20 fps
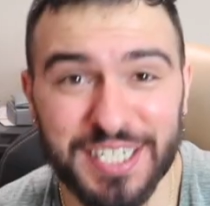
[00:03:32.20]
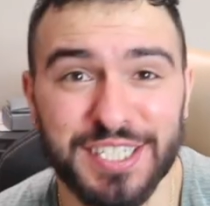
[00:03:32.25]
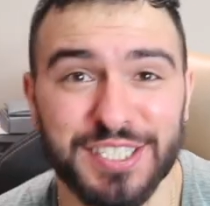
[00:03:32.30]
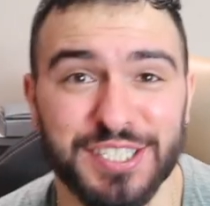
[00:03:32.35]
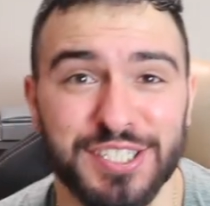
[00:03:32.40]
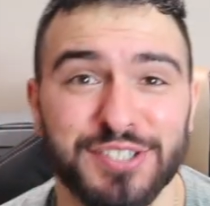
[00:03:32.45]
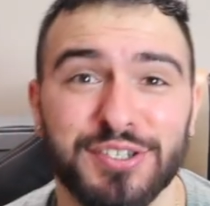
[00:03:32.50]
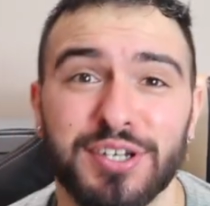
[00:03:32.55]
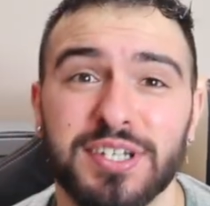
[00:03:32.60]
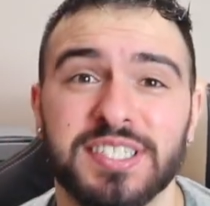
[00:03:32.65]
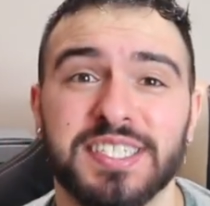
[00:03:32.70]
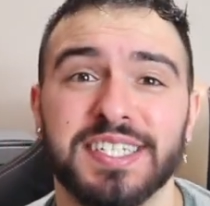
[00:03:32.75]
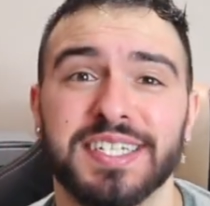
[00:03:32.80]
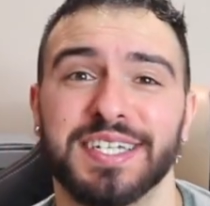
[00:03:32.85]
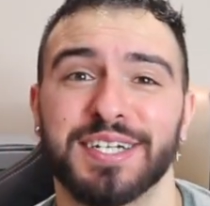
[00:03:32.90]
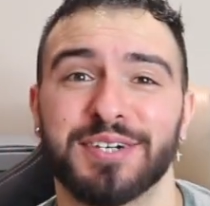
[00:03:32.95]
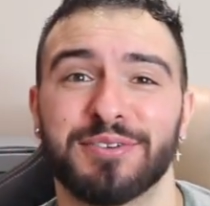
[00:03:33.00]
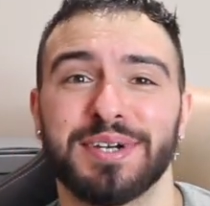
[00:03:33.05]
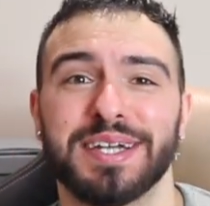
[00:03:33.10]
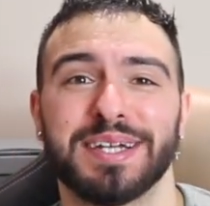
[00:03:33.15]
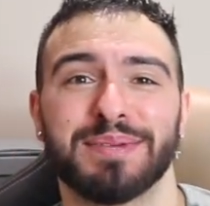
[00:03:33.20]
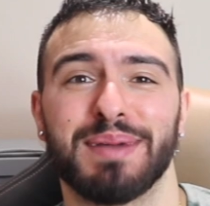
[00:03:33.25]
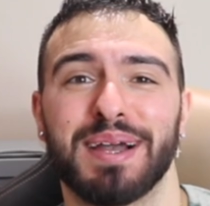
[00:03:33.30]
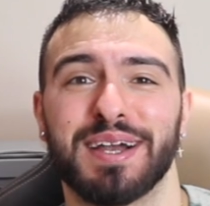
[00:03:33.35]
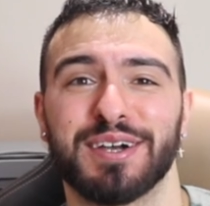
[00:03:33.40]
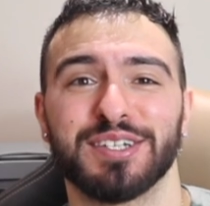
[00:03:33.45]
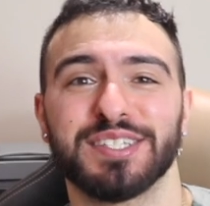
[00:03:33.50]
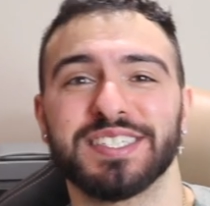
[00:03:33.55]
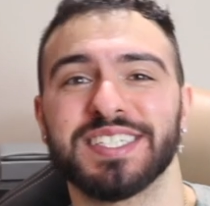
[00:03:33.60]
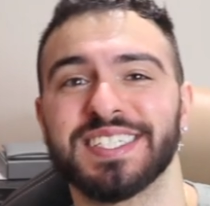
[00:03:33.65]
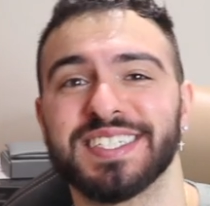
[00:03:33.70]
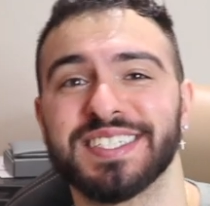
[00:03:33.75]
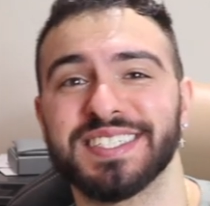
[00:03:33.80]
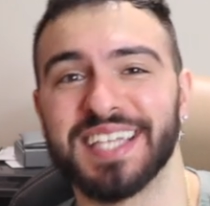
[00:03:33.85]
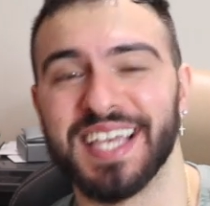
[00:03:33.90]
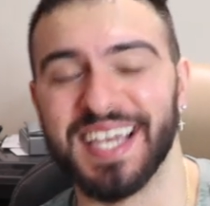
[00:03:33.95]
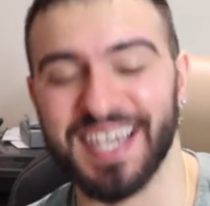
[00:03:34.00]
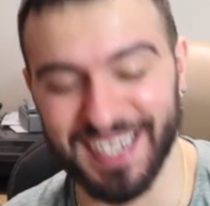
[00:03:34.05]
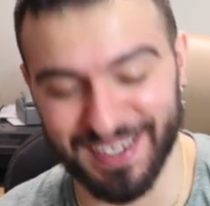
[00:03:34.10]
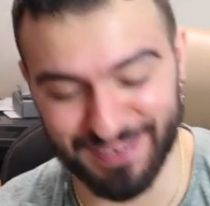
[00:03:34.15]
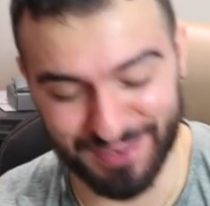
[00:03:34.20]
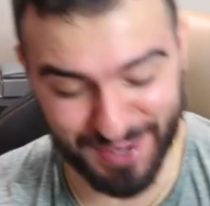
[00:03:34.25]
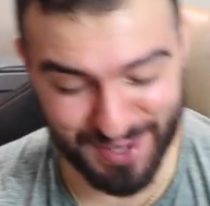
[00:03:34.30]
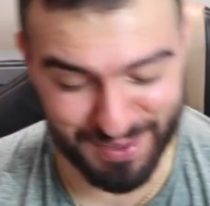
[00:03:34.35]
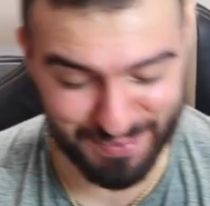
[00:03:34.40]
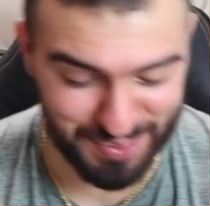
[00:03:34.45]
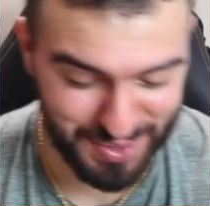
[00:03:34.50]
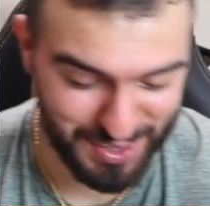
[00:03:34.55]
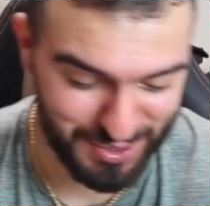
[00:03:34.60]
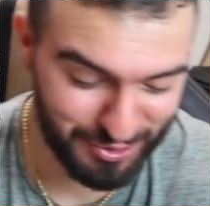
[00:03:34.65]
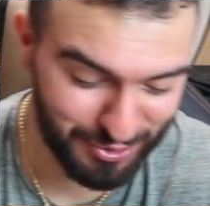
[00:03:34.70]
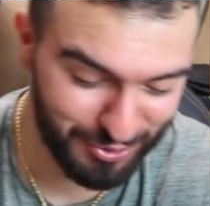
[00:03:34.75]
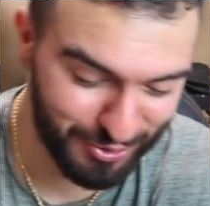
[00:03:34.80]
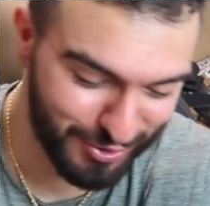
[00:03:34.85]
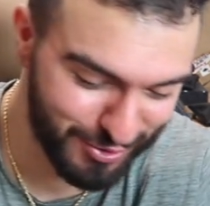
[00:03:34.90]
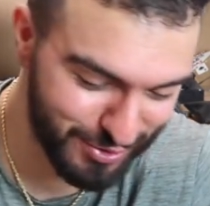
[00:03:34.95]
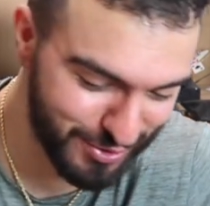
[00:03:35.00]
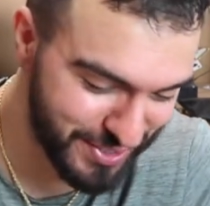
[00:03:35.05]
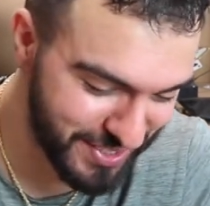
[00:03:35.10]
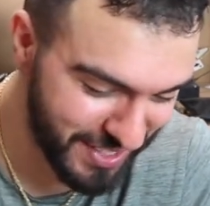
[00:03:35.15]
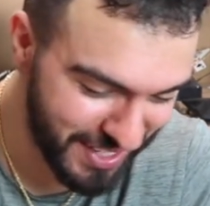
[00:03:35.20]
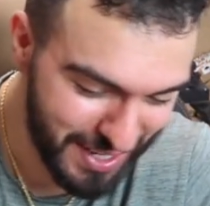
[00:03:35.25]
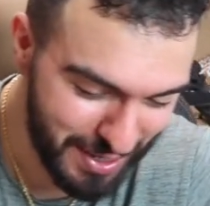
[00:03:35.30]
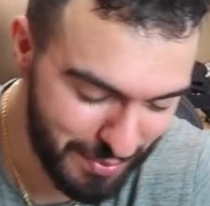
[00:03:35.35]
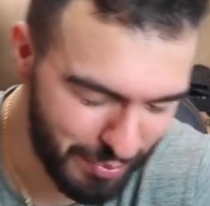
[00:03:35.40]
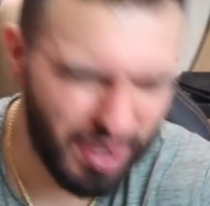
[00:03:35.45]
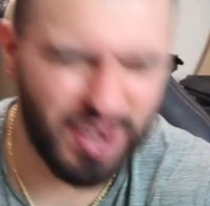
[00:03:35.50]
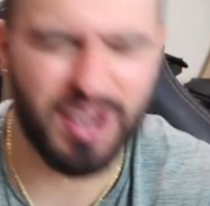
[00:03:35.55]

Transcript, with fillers: needs to start singing quick, man, because this is getting a bit awkward. Sorry.